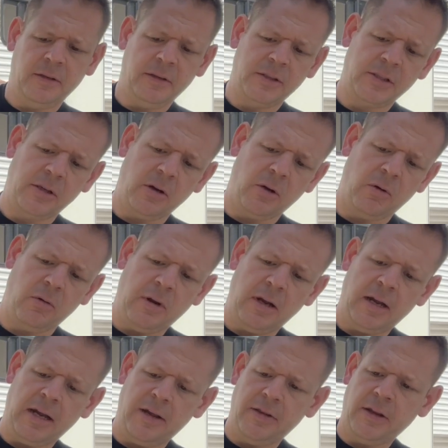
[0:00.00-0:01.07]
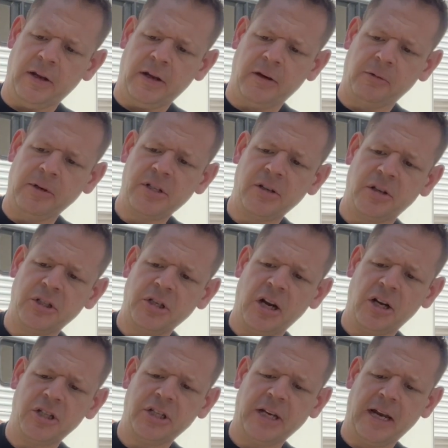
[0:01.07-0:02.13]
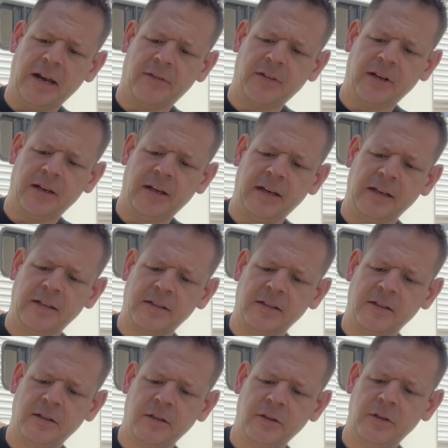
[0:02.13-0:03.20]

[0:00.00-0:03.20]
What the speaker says: So the original shock shaft is